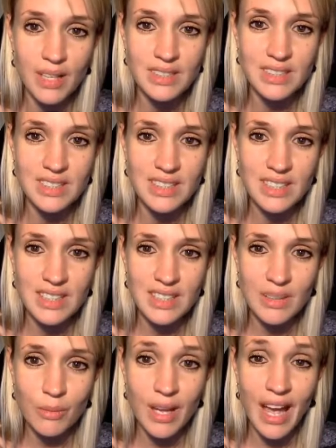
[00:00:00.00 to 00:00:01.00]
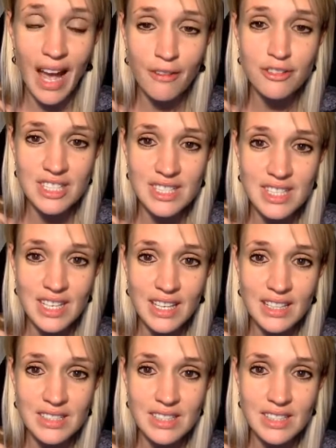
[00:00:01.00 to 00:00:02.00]
it. We have to see
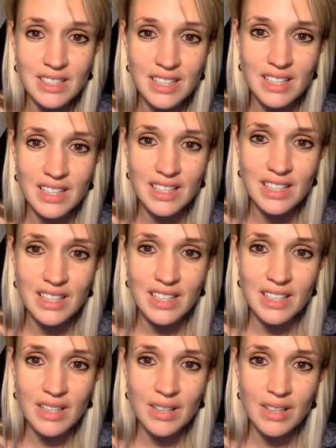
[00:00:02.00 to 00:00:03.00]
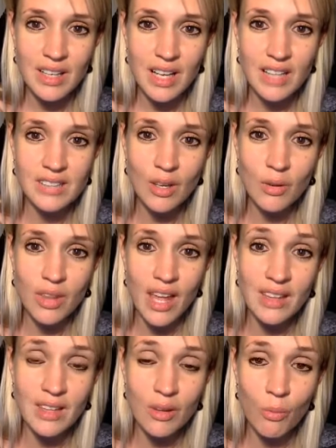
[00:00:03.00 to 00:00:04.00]
it. And so
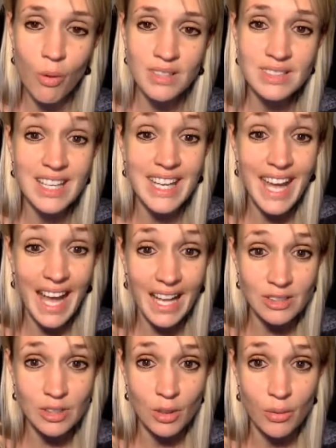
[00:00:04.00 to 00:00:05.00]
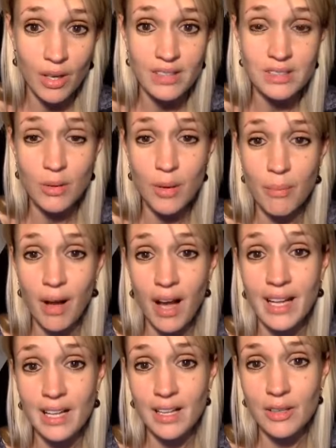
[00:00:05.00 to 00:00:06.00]
then the ones that can do it
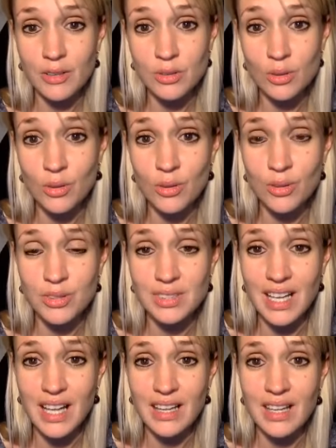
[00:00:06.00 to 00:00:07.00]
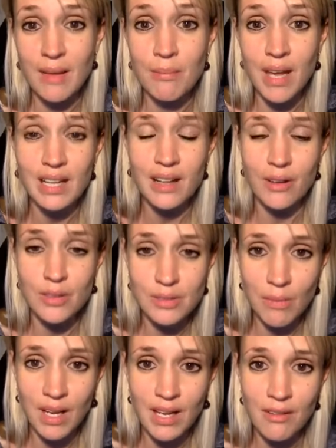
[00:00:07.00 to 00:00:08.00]
behind closed doors and then make loads
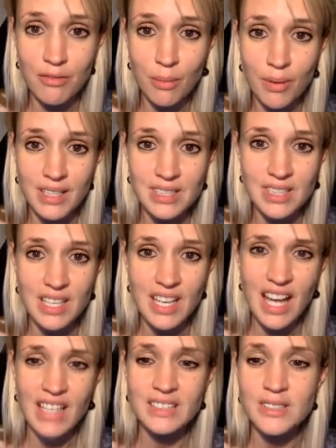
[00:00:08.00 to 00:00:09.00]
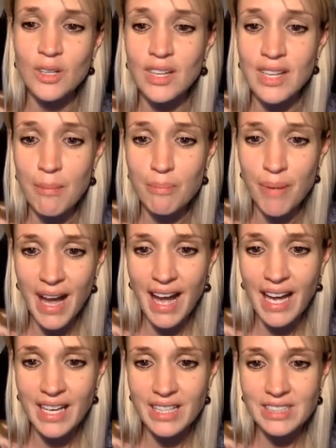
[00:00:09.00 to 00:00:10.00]
of money from it. And it's not that they're
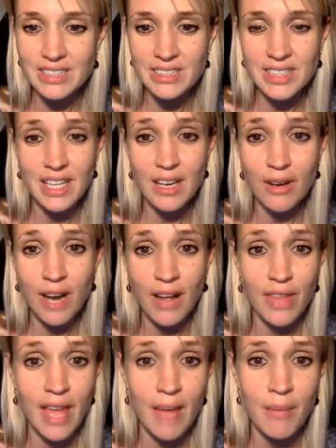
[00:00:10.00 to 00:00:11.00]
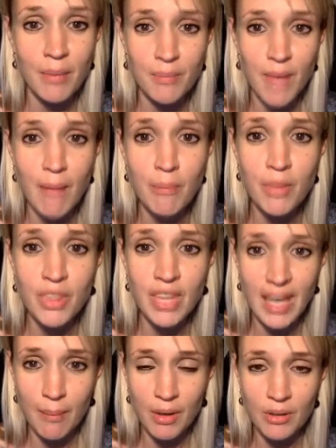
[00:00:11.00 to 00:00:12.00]
bad, it's just they don't have the empathy
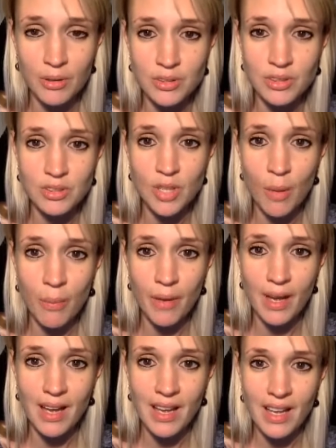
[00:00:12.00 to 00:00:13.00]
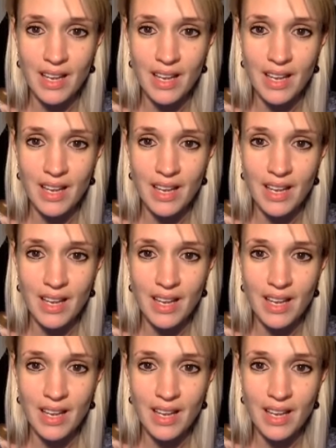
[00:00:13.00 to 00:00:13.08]
chemicals to stop it.